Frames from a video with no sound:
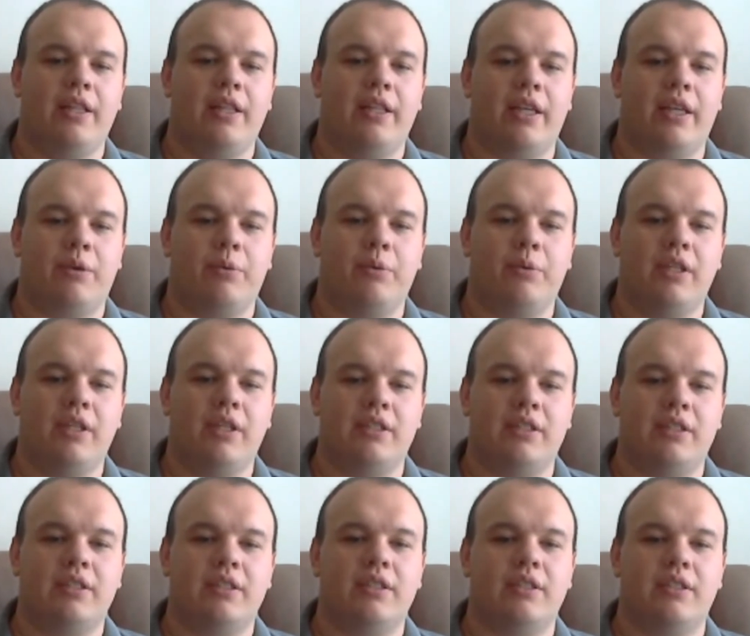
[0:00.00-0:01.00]
Like, will it
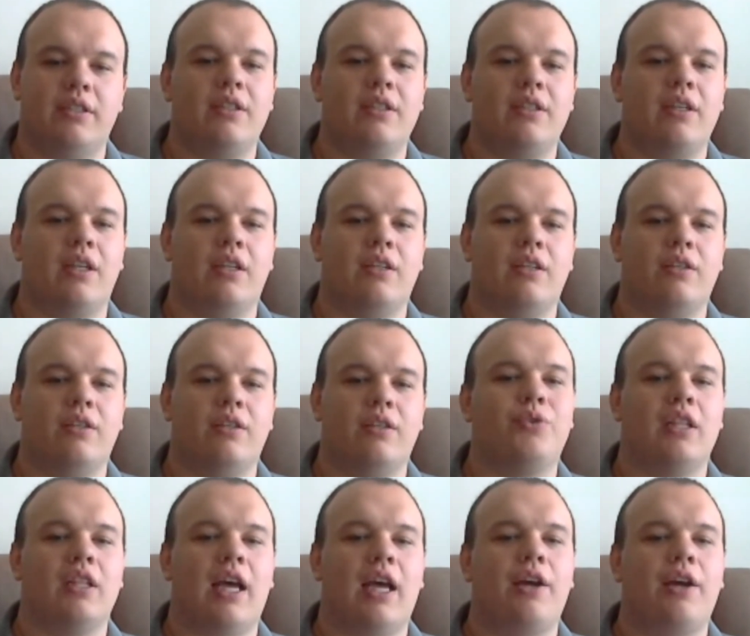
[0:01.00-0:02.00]

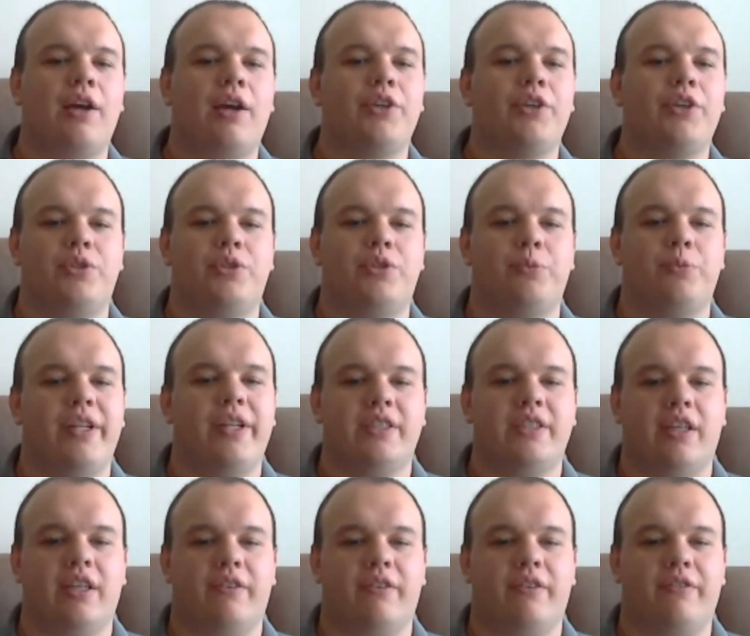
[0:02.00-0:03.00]
allow you to win
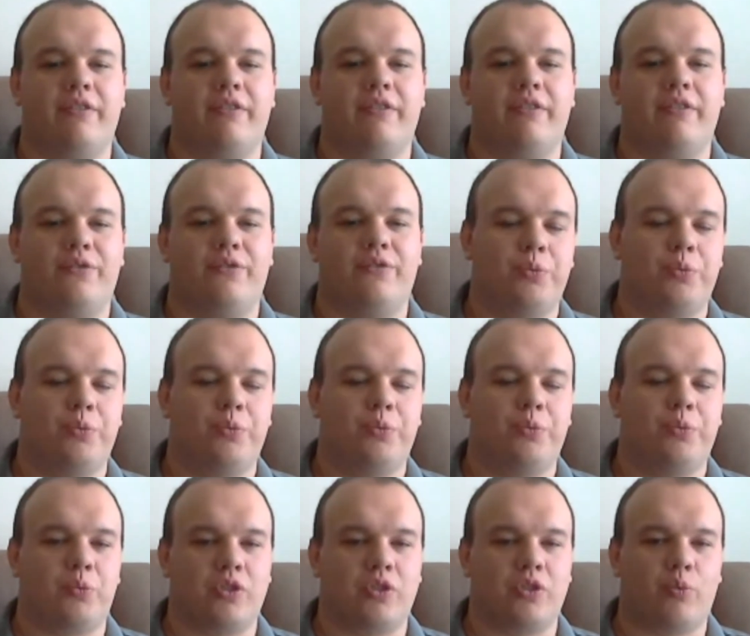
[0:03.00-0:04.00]
stuff for your
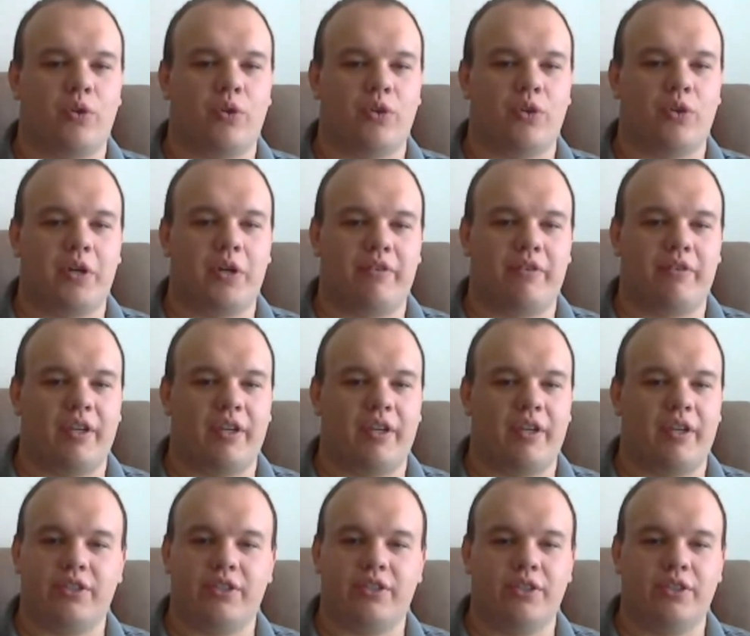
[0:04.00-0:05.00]
World of Warcraft
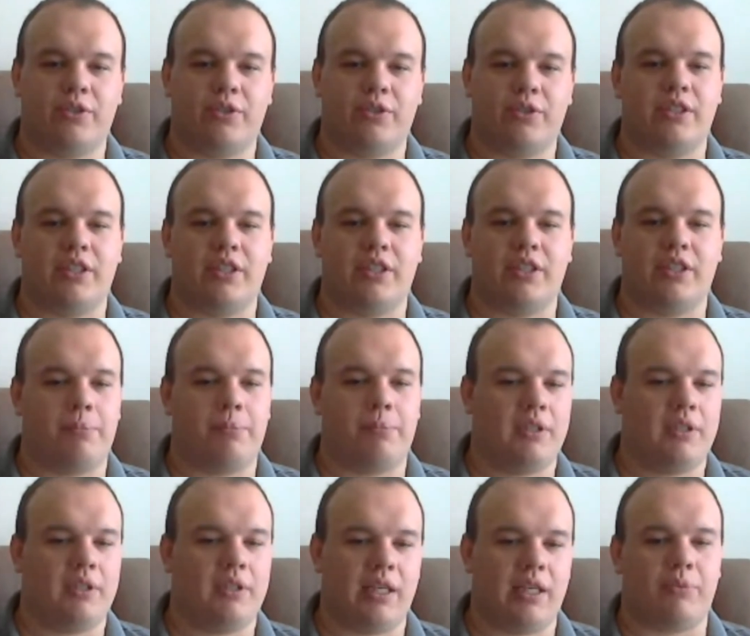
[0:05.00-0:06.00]
characters, or is it
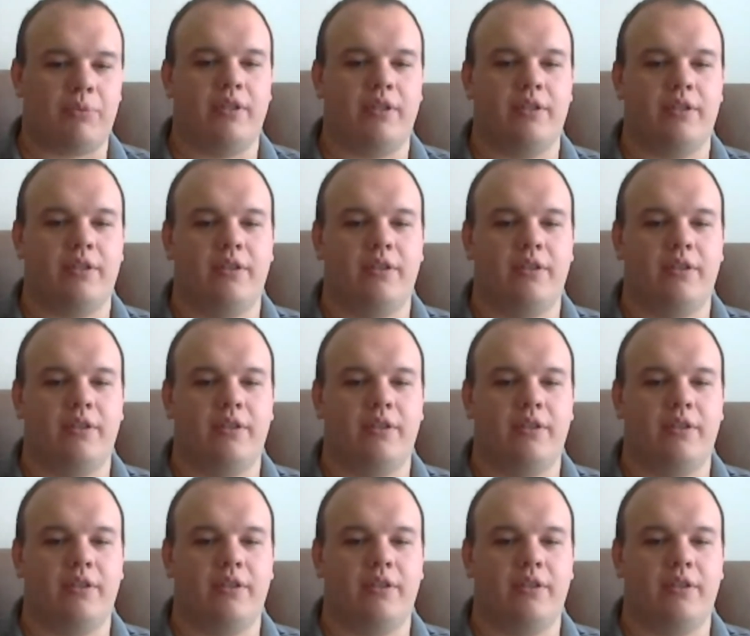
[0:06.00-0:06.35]
completely separate?